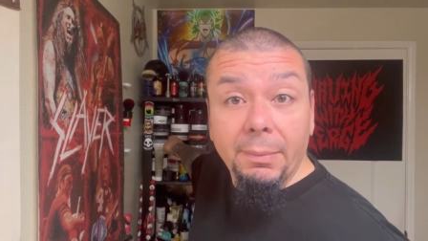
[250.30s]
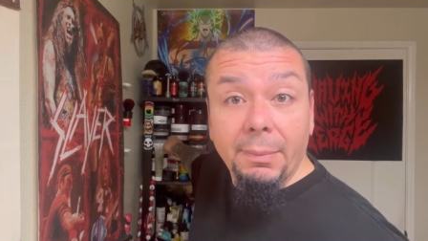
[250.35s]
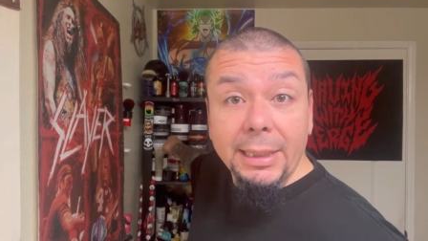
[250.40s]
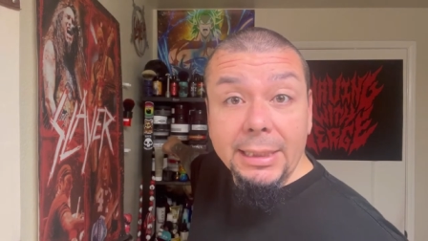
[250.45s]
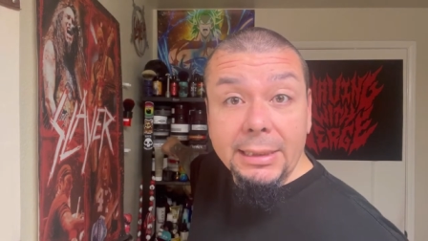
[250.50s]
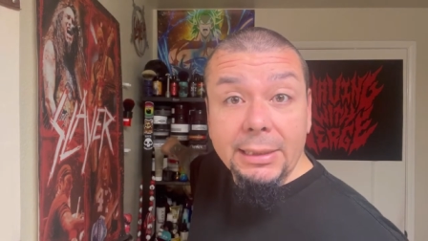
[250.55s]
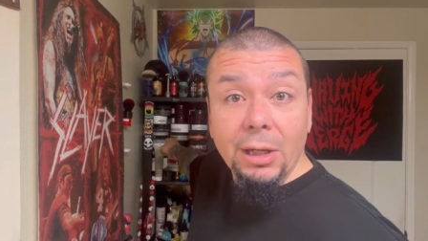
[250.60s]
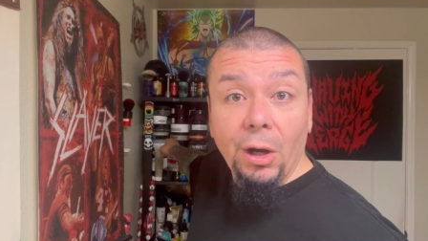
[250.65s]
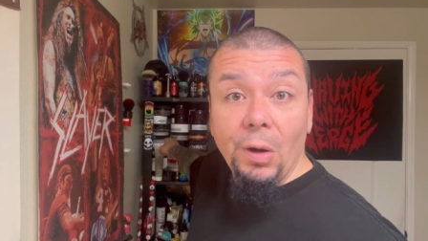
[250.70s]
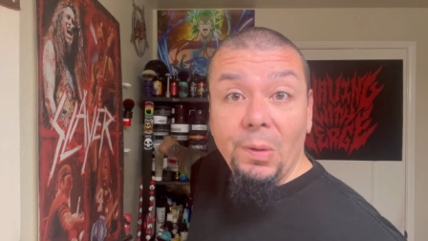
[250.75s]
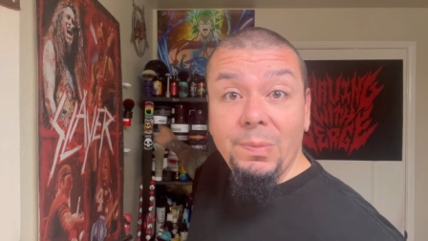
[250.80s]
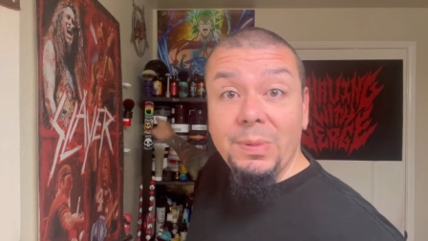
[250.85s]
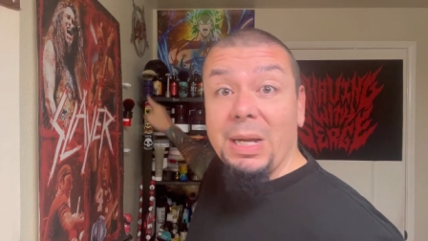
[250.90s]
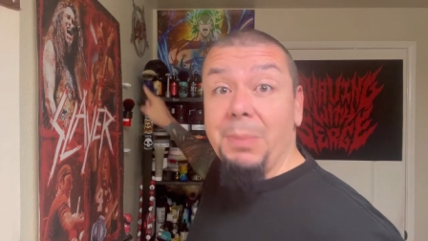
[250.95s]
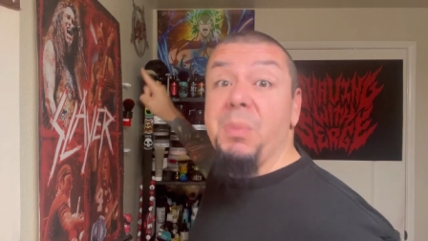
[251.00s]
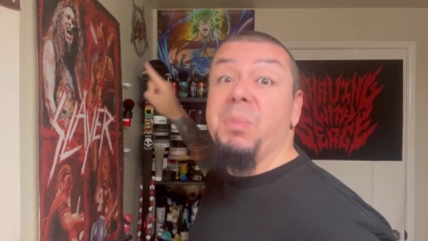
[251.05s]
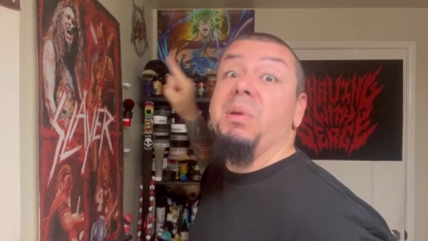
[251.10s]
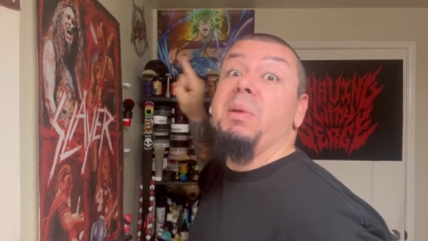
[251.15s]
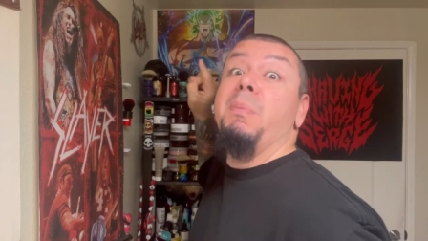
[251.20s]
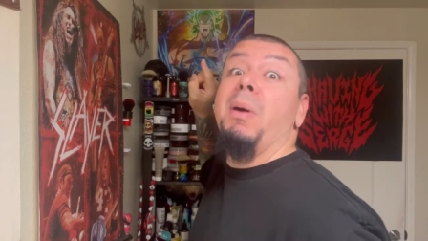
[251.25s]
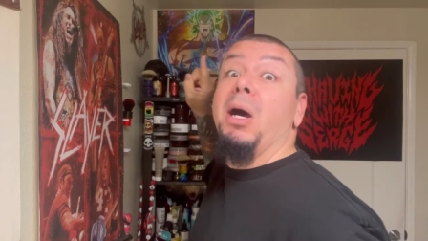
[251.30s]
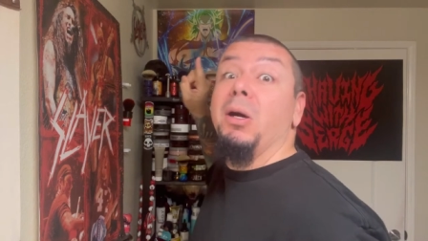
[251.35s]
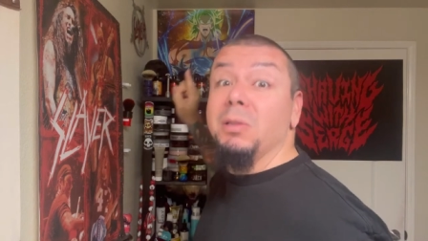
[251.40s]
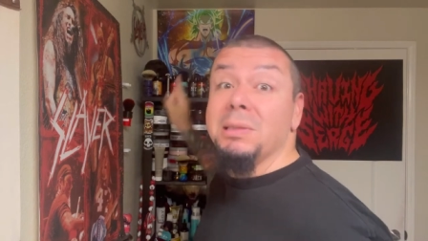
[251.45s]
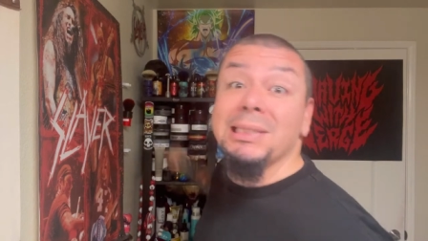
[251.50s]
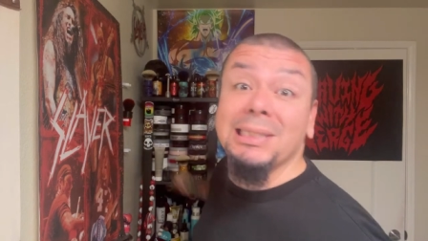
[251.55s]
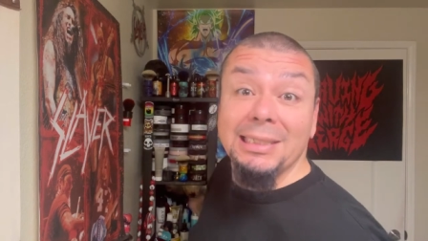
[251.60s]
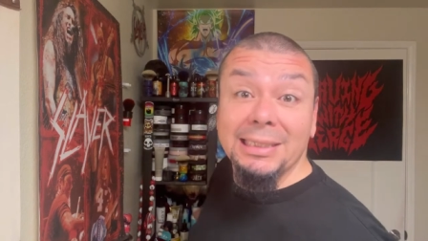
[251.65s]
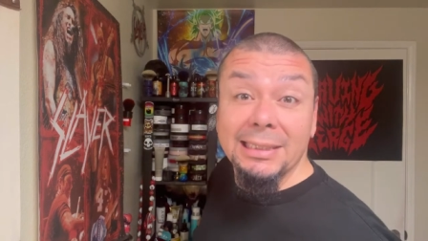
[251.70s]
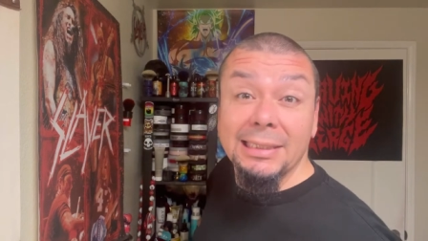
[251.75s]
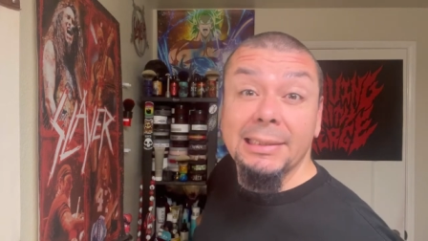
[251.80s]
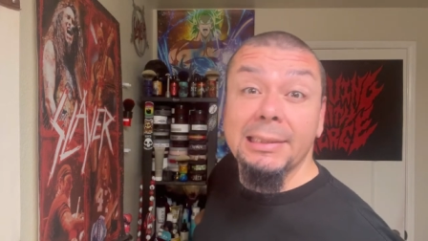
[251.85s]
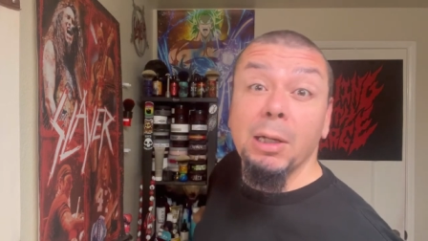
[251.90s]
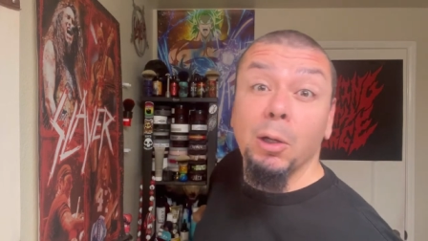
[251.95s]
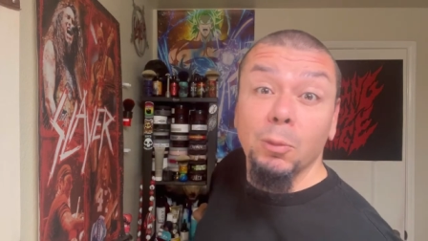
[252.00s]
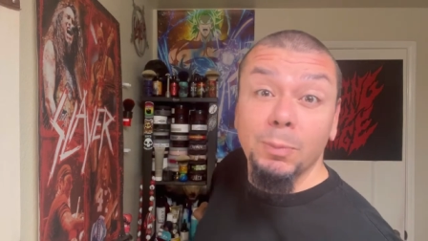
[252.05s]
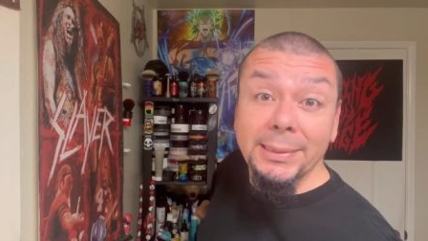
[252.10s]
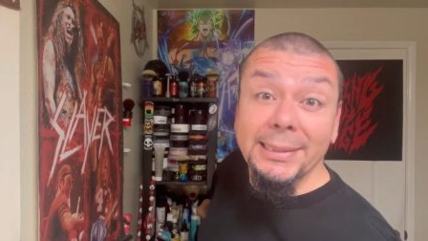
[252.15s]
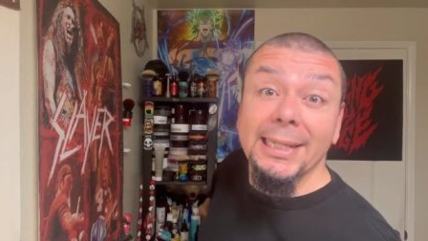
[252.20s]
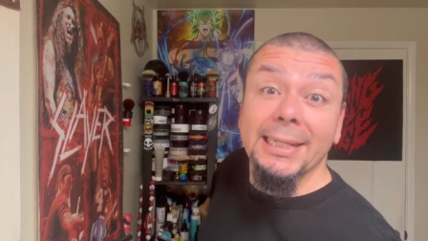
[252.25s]
my soaps. I'm gonna be posting
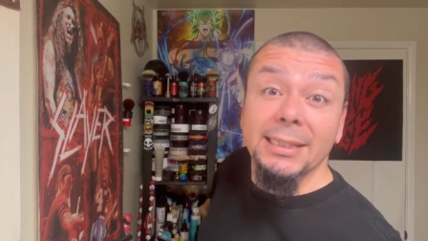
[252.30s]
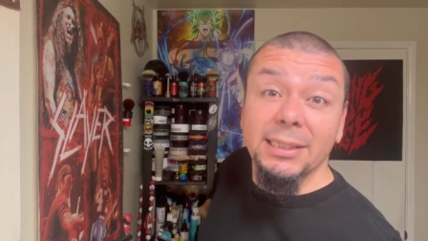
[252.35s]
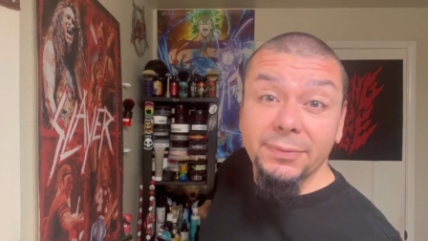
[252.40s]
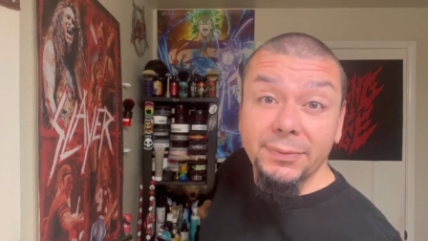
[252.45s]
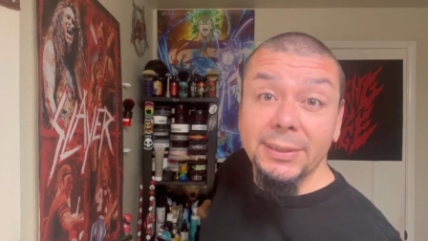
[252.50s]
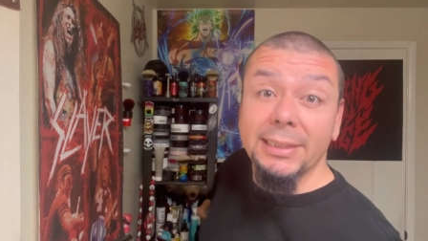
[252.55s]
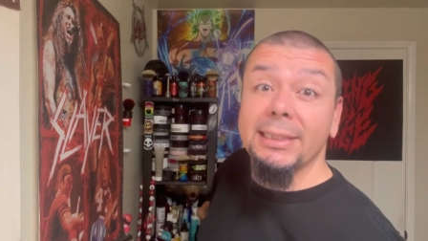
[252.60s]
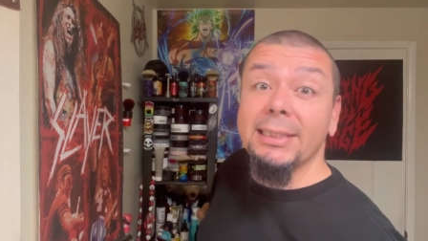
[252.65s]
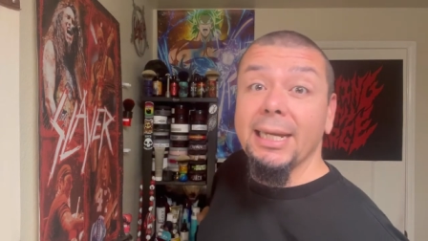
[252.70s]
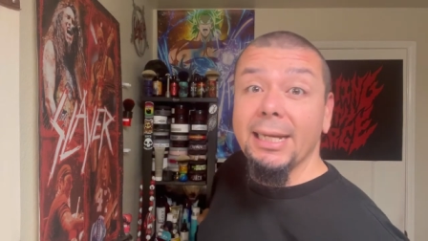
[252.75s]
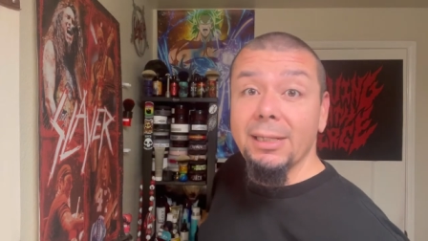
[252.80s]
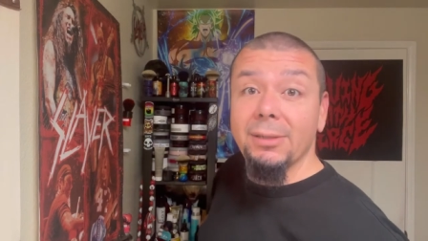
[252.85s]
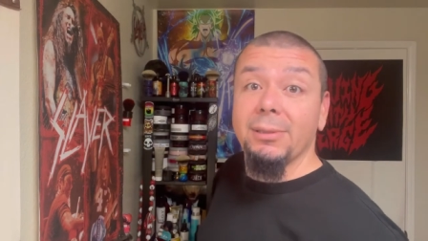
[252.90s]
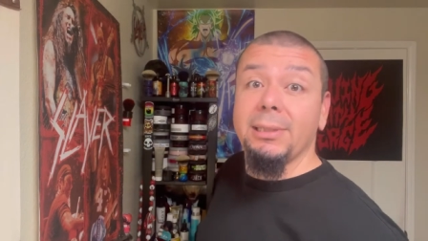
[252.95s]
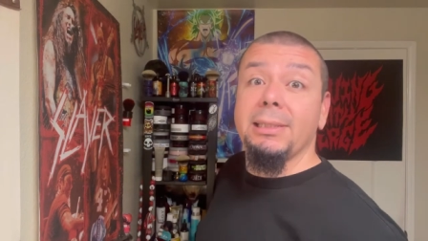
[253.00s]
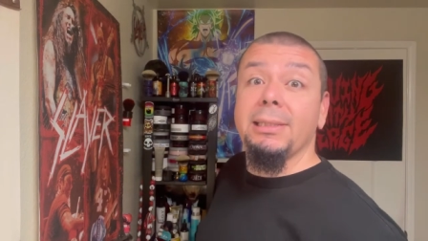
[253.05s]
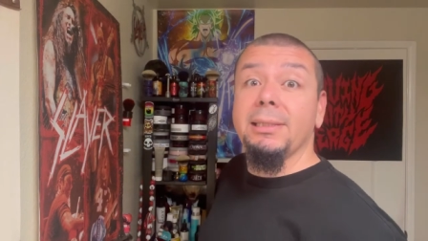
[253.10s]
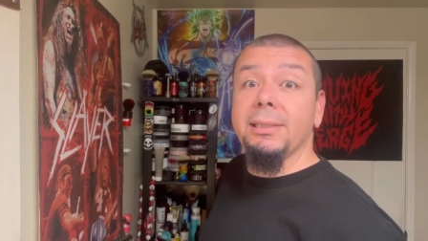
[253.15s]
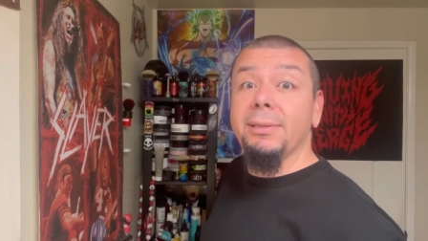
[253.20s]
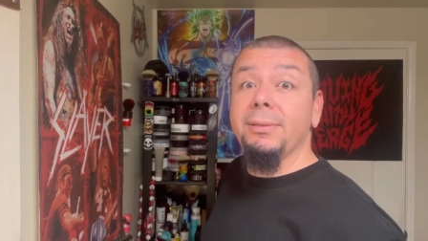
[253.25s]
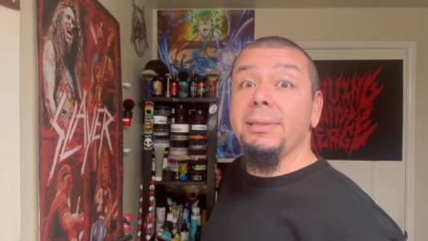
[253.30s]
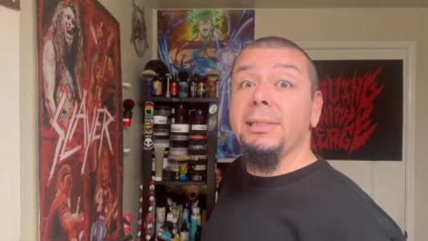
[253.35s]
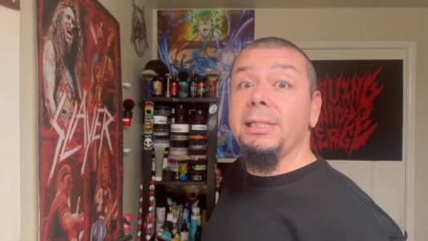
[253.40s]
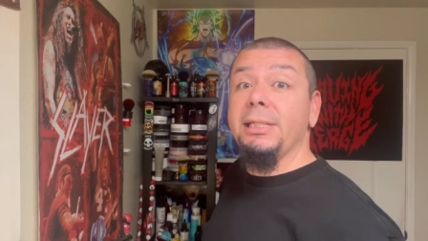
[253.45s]
soap sets for sale soon